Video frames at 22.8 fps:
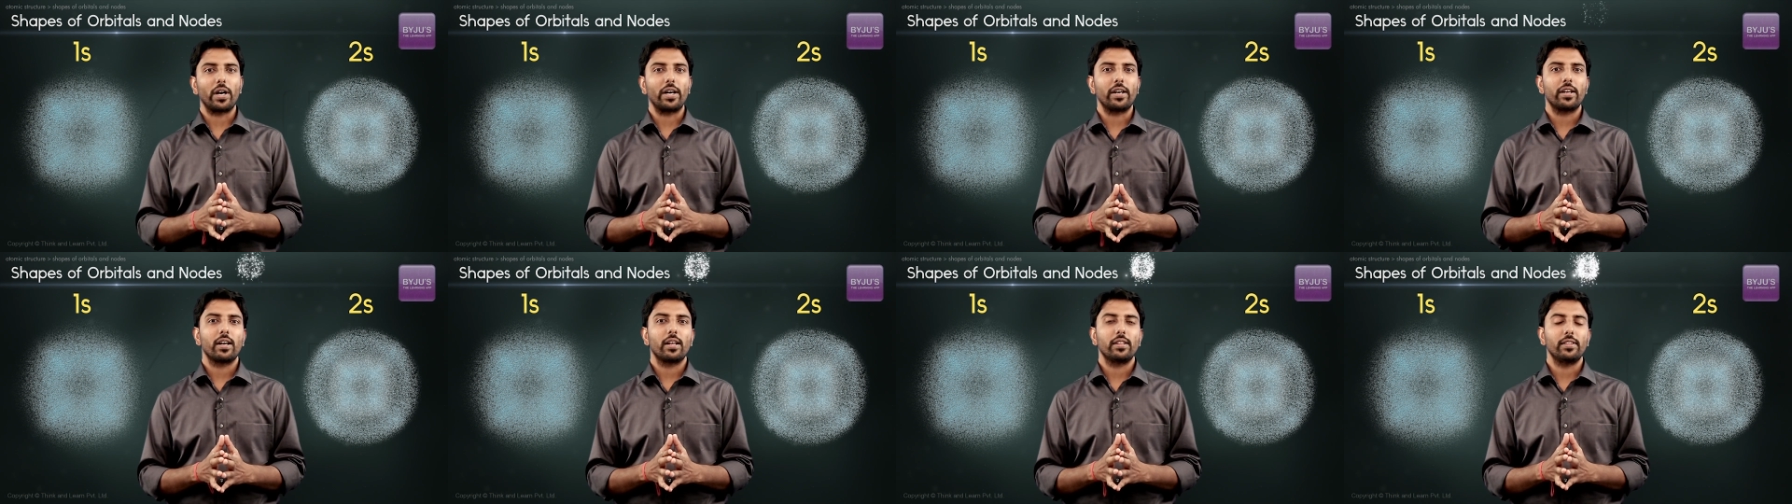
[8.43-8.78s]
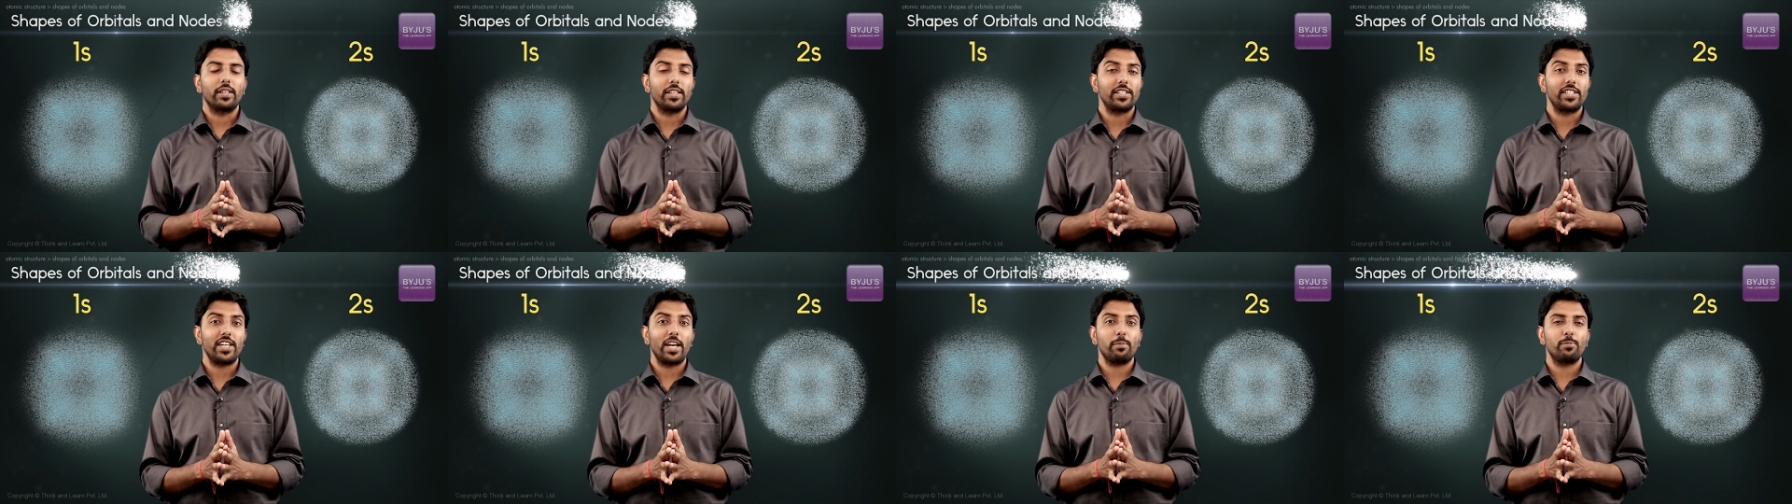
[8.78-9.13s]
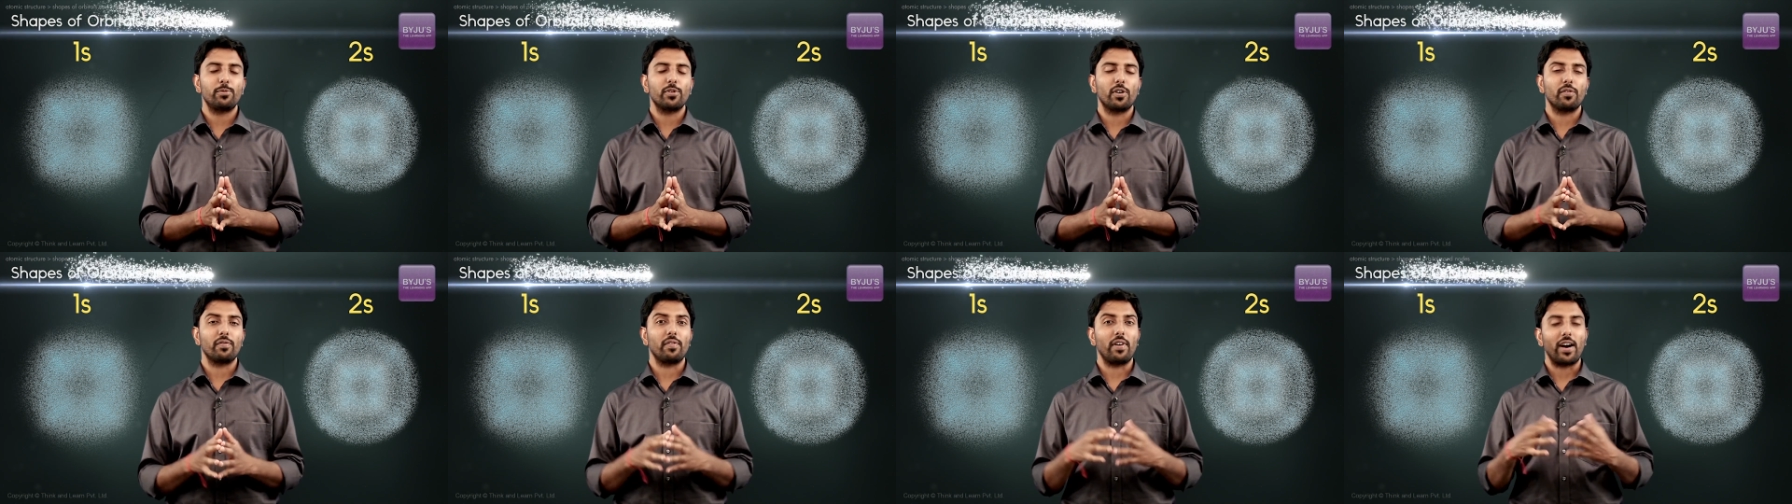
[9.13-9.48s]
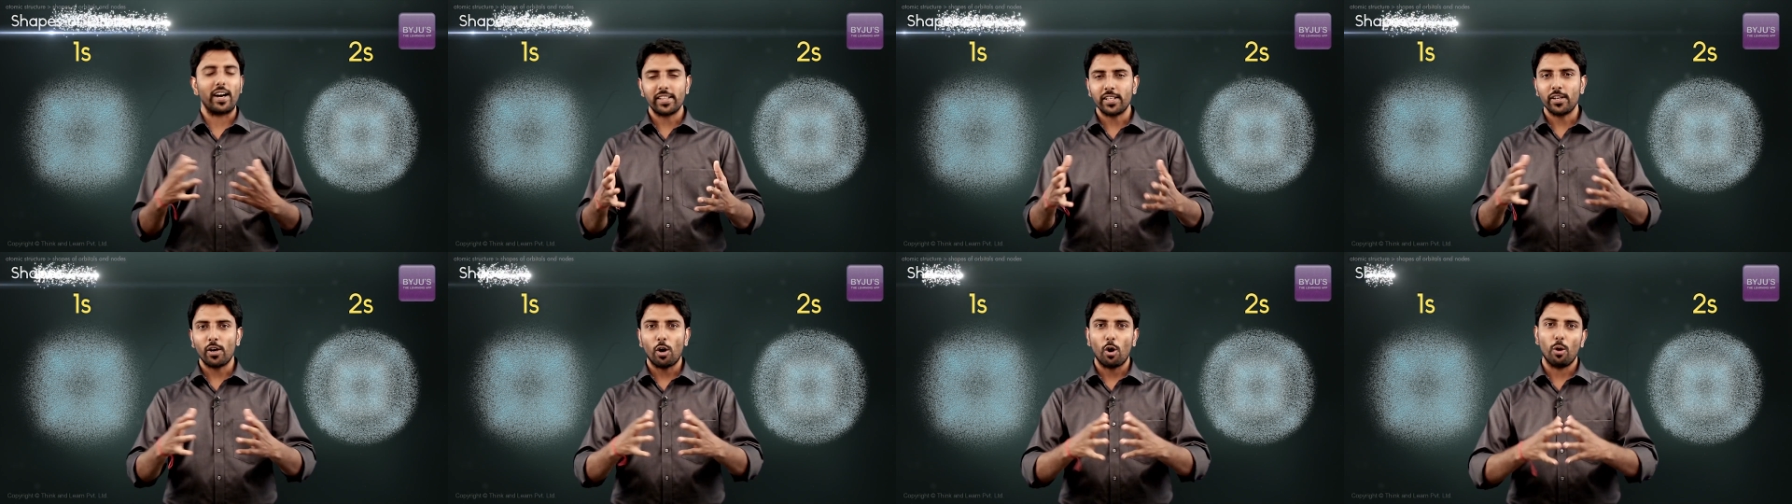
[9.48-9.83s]
at the shapes of
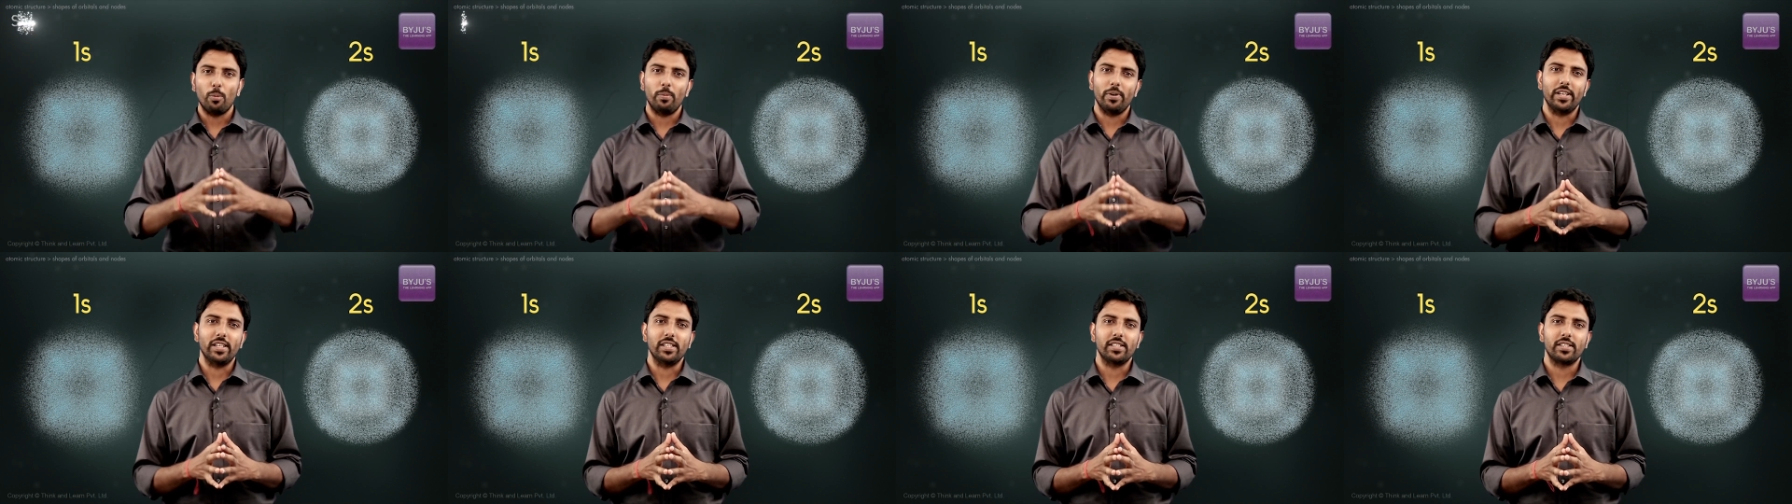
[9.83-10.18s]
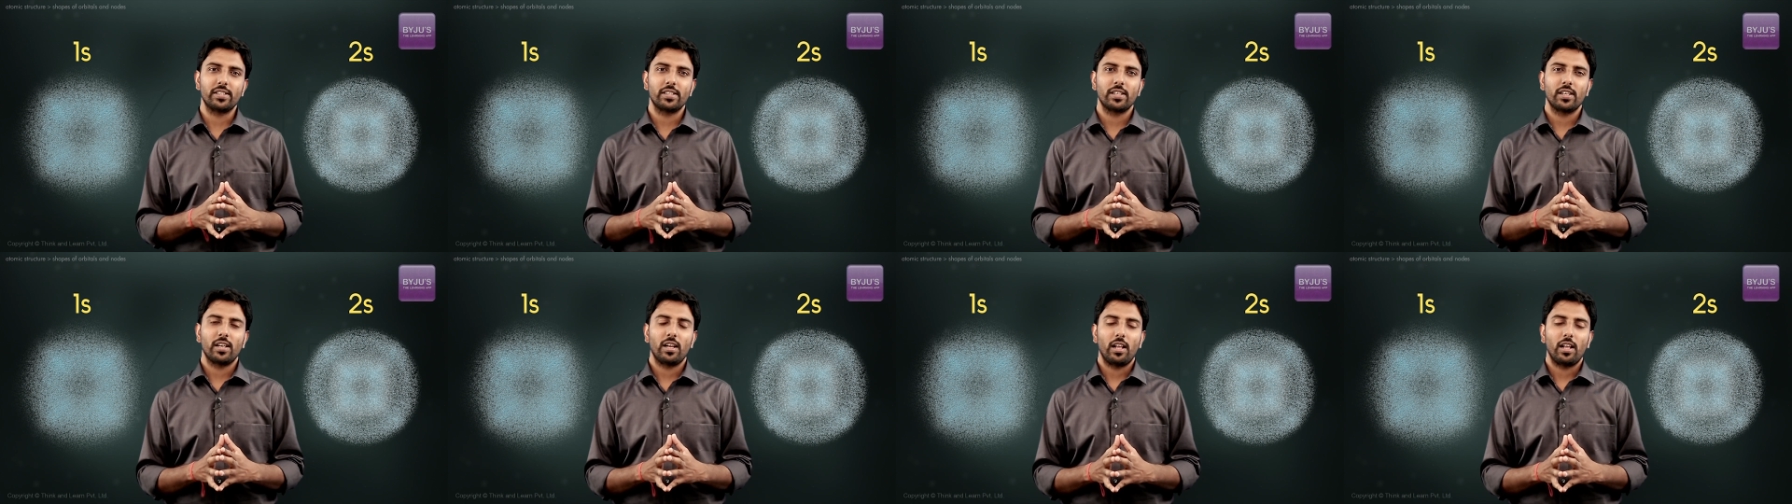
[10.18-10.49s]
other orbitals